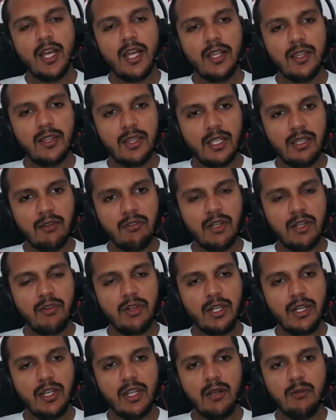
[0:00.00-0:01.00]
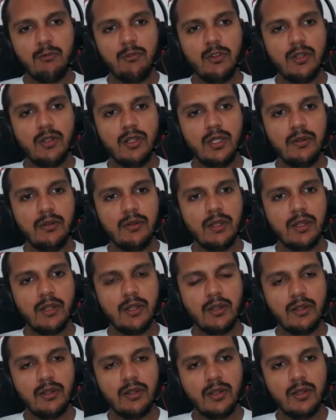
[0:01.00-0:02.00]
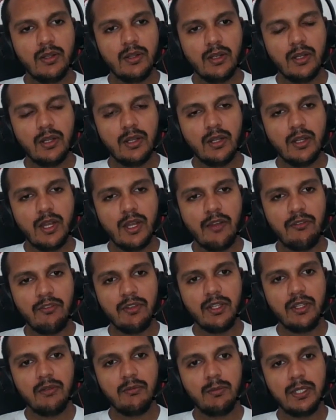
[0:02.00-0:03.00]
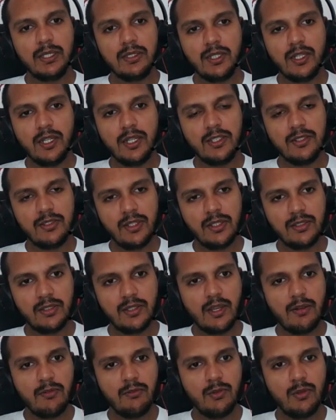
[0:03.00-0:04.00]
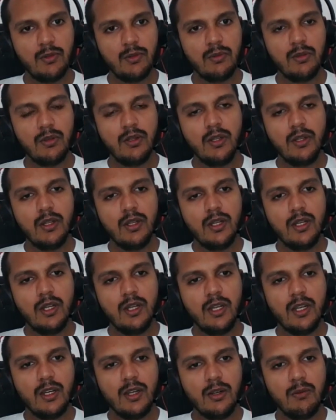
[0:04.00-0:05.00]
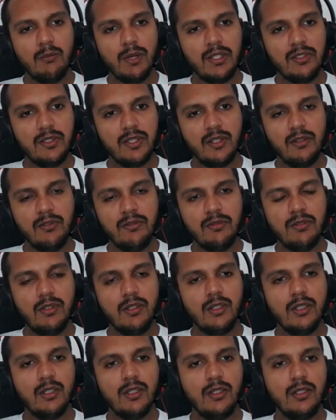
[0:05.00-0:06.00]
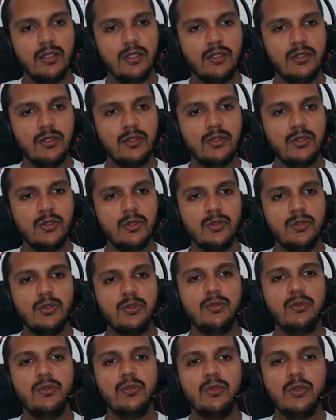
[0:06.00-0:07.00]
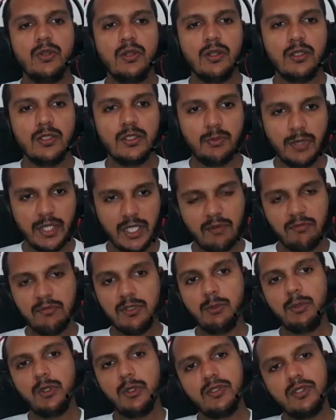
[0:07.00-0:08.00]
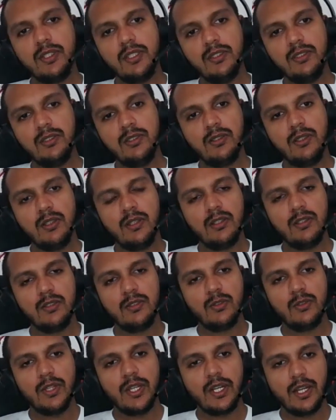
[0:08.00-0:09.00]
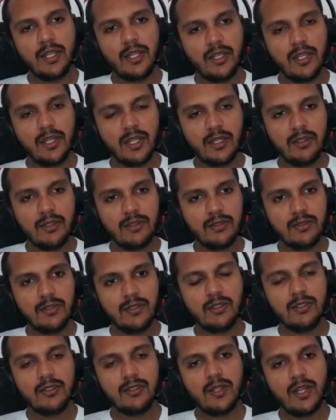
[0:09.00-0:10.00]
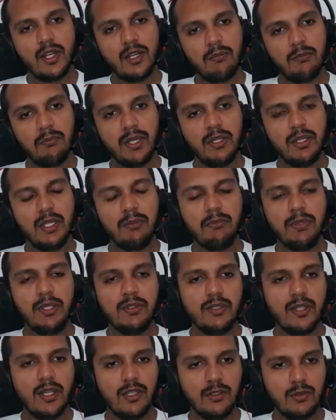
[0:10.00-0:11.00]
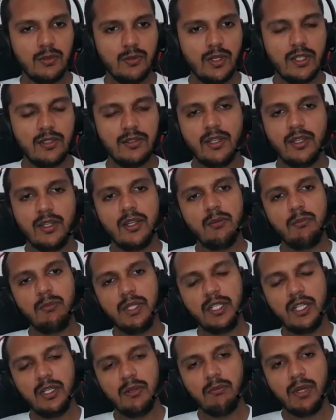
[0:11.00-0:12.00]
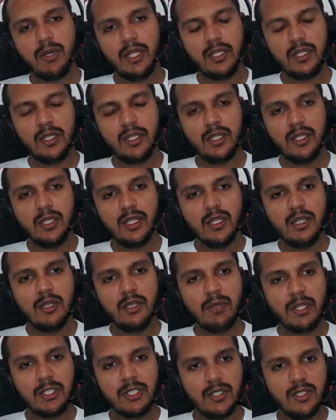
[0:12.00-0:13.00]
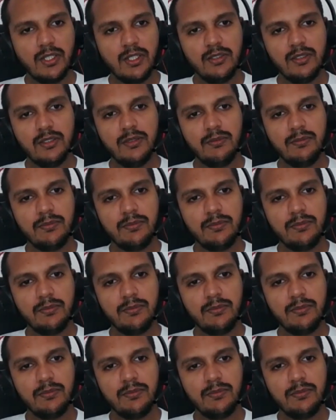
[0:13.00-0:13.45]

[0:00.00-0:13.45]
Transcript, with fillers: and they were very helpful in uh, uh, having personalized exam for uh, myself uh, to uh, speed up the process so that I can st start my MSc as soon as I completed my bachelor's.